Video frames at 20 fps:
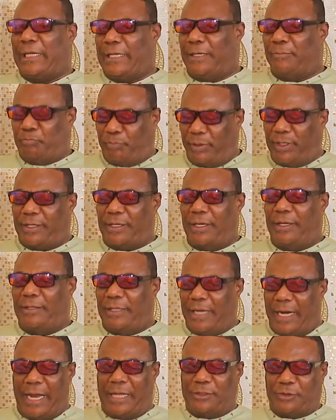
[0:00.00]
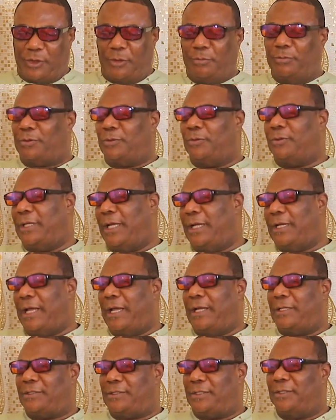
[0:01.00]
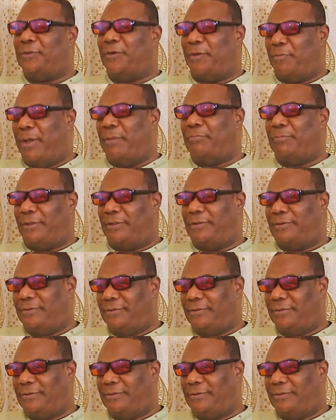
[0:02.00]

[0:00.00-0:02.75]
I can pick, and there are some too that I still remember.